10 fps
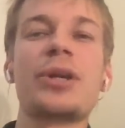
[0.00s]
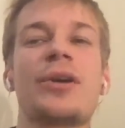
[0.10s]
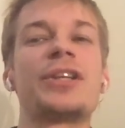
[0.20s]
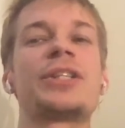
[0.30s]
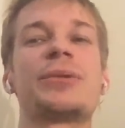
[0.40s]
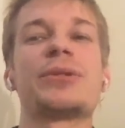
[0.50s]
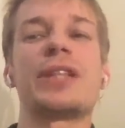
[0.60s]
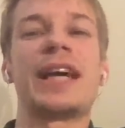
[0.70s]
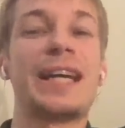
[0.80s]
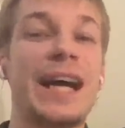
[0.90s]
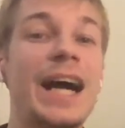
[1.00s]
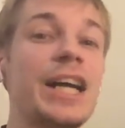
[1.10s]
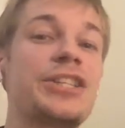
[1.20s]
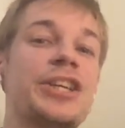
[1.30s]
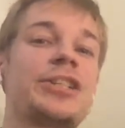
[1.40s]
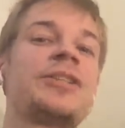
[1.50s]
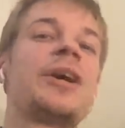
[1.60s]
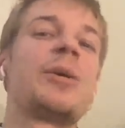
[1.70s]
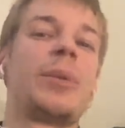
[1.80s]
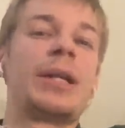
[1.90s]
your interviews like I did
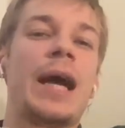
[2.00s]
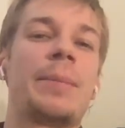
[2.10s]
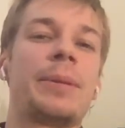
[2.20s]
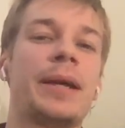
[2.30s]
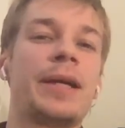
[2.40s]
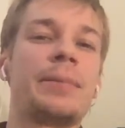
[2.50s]
when I applied,